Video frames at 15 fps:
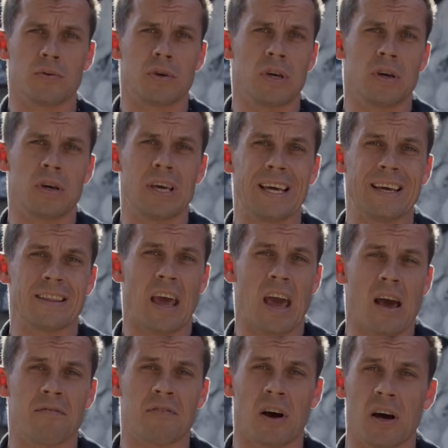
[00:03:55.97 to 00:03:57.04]
he can
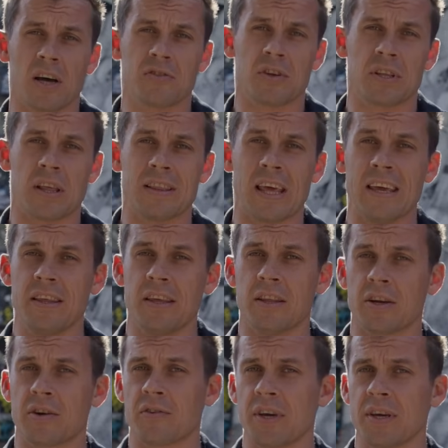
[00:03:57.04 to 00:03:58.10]
have 180
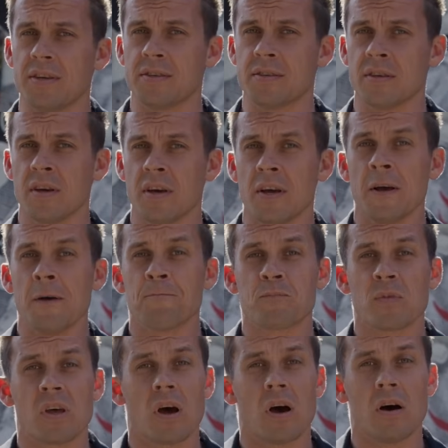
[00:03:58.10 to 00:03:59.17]
degrees
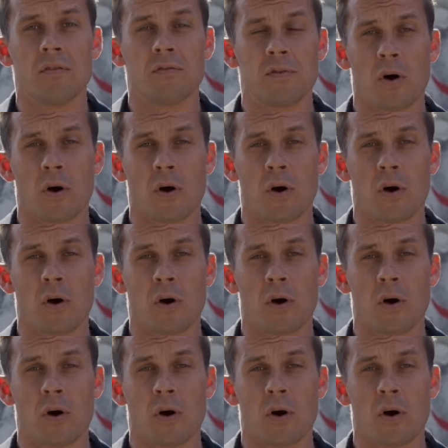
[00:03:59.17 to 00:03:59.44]
of